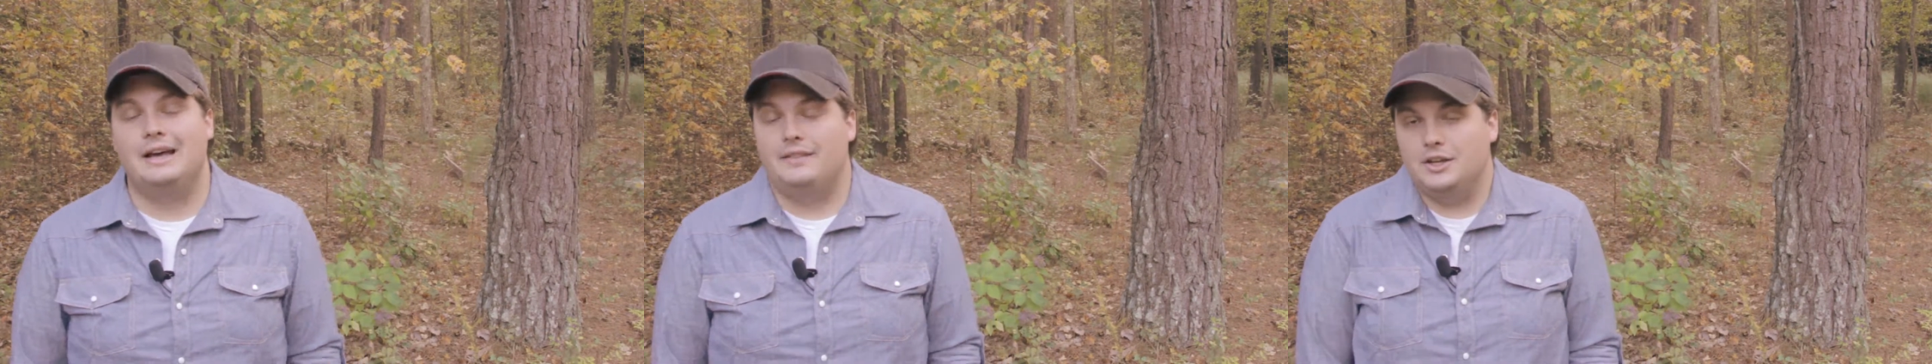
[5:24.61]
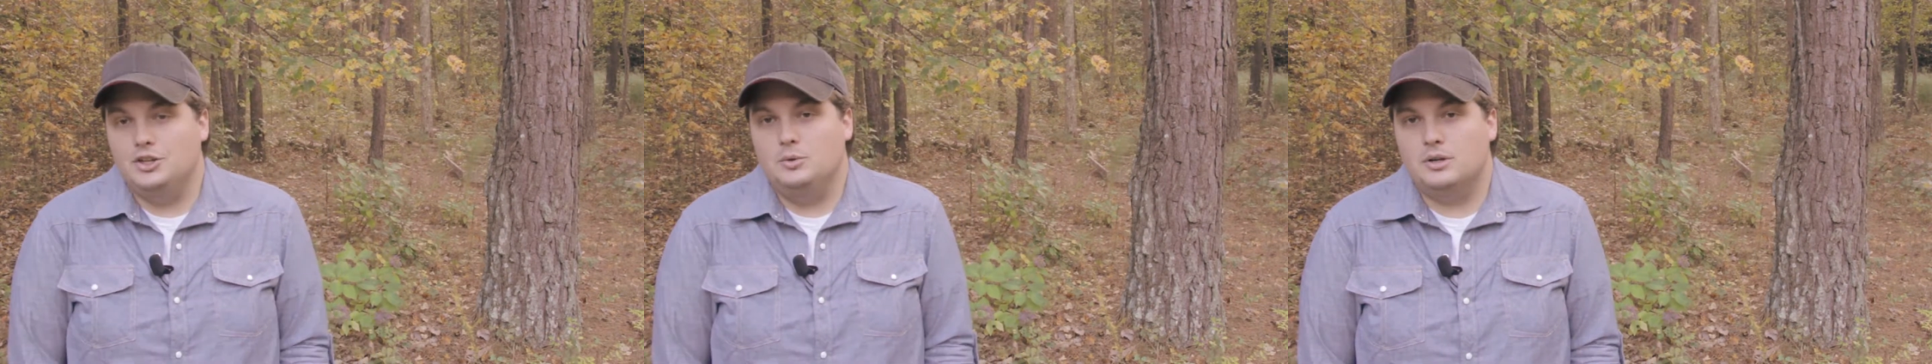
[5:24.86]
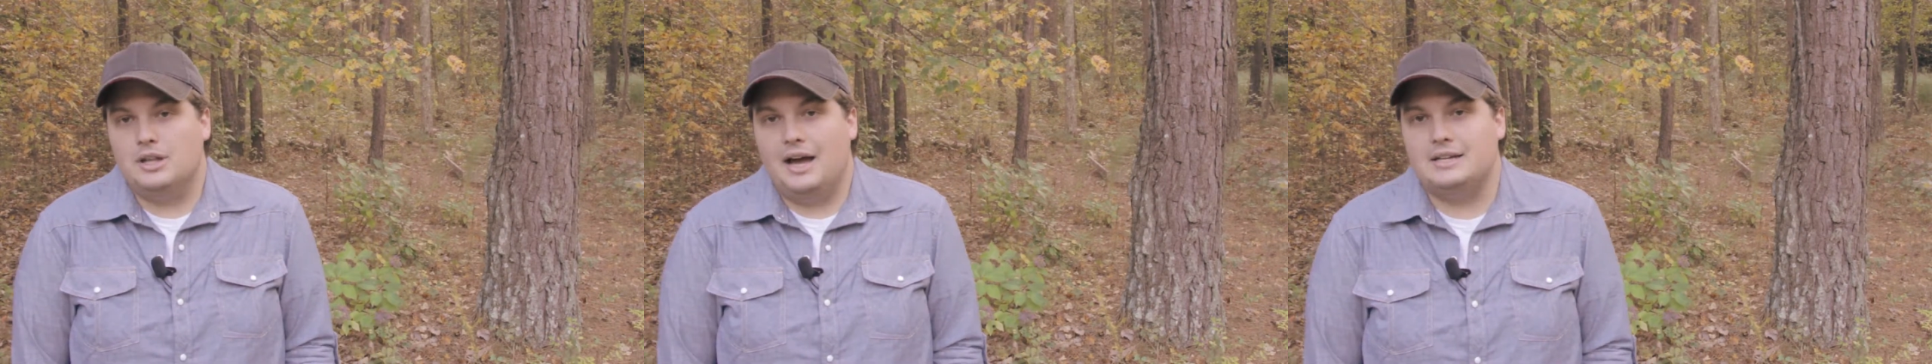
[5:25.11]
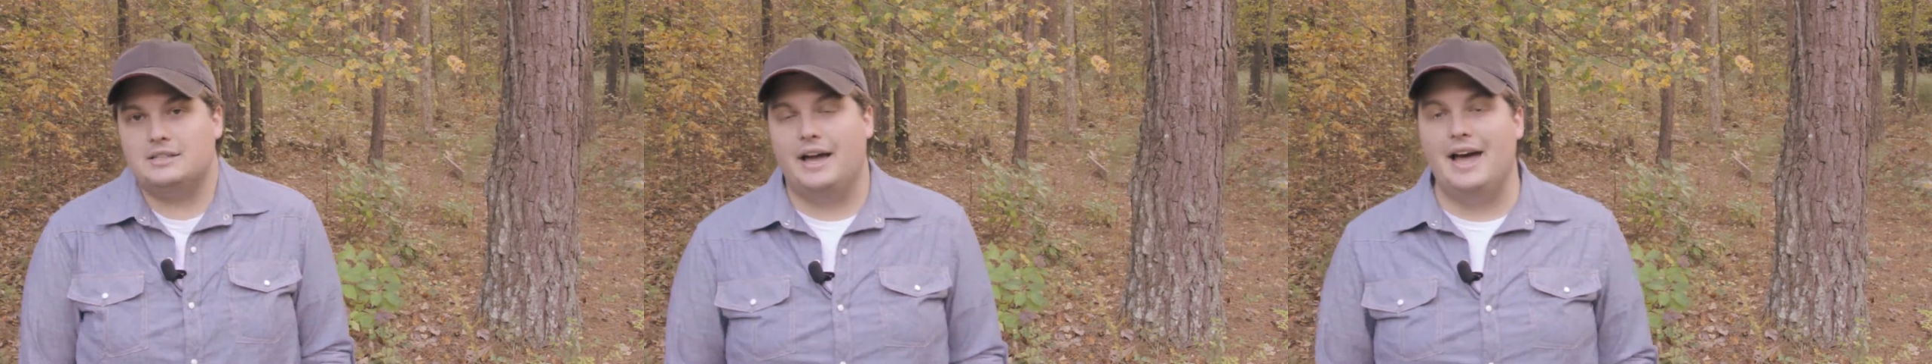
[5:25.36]
that you would
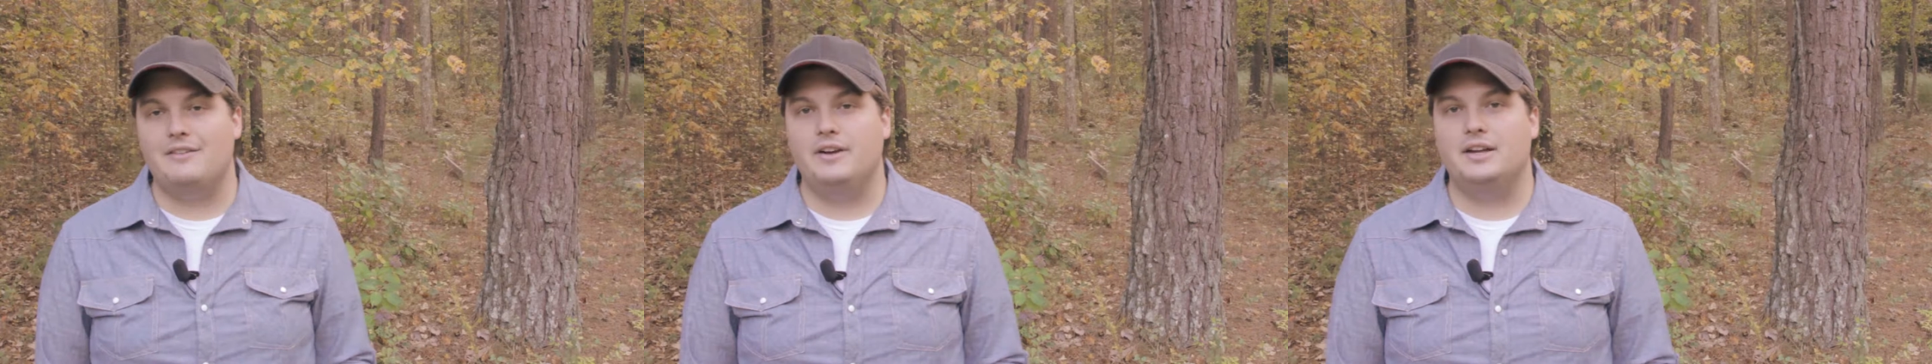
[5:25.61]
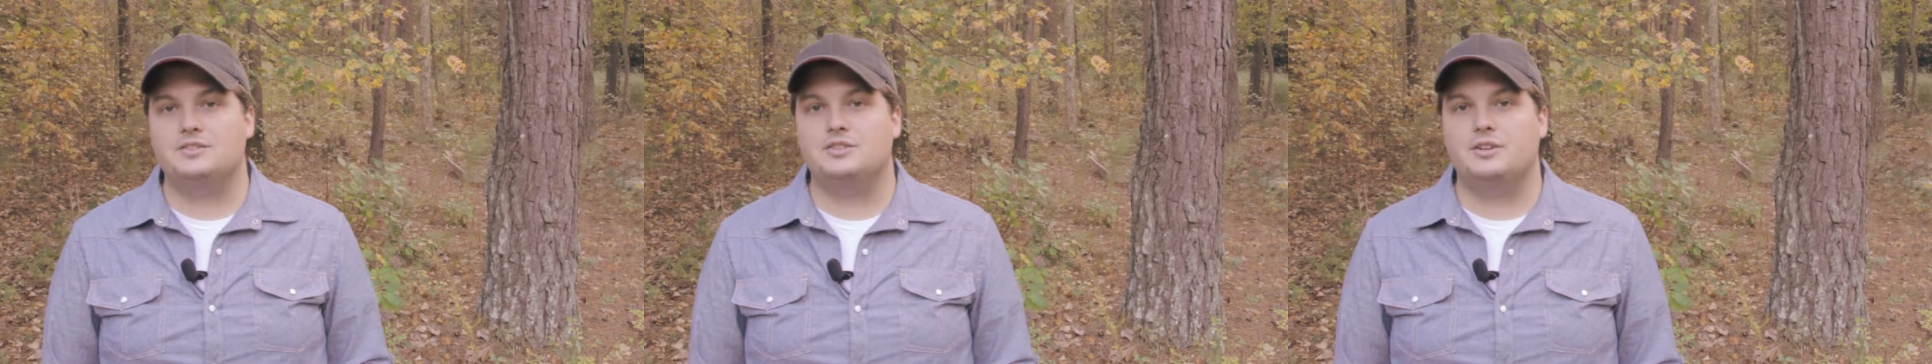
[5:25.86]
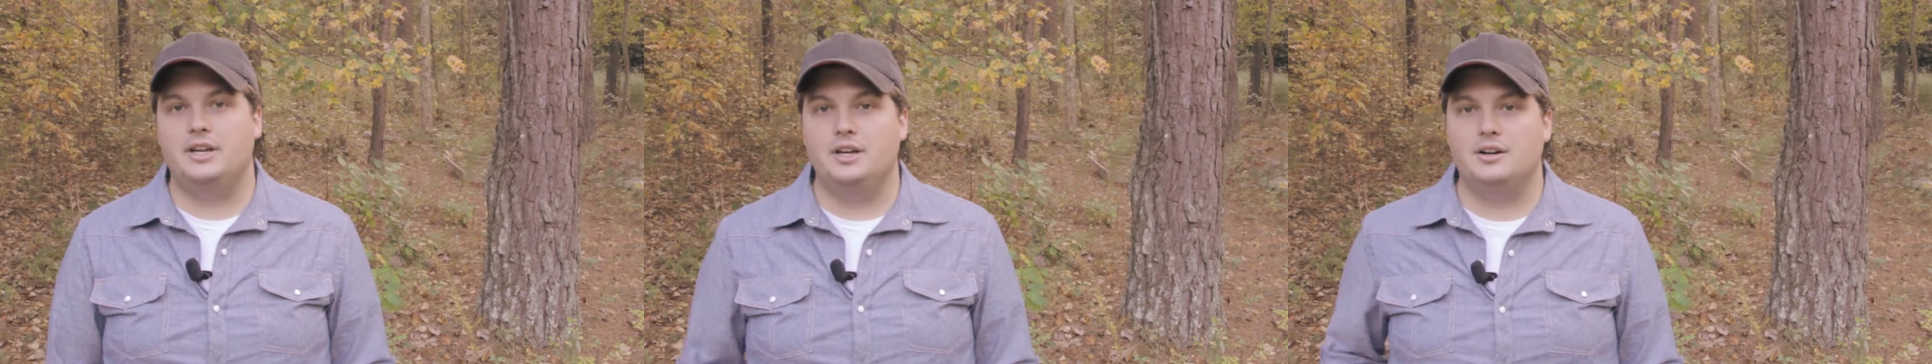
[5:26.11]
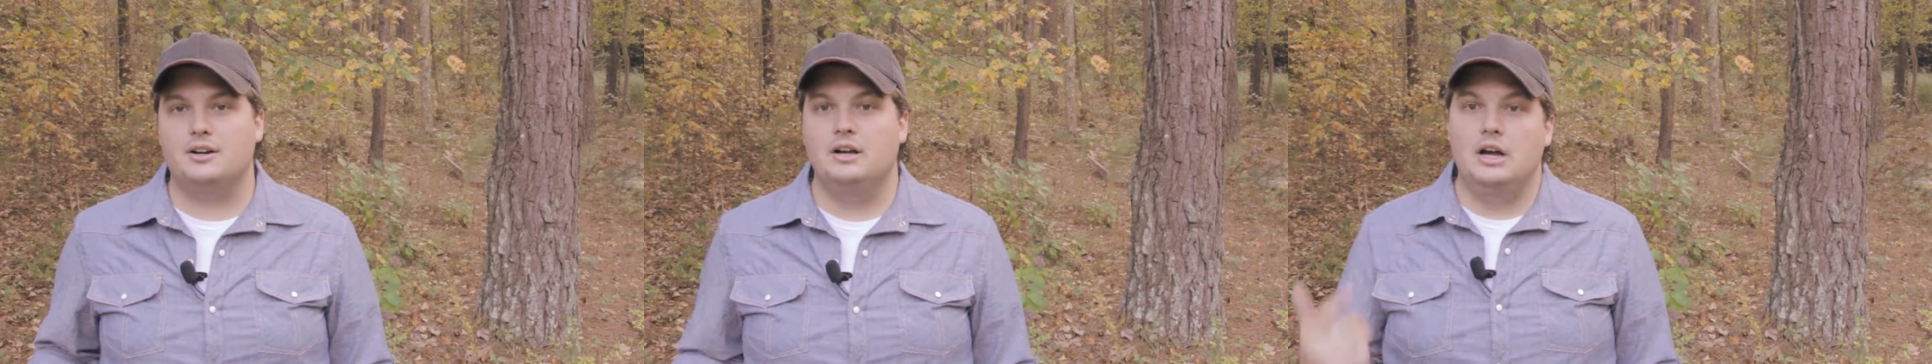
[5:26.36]
like to have answered here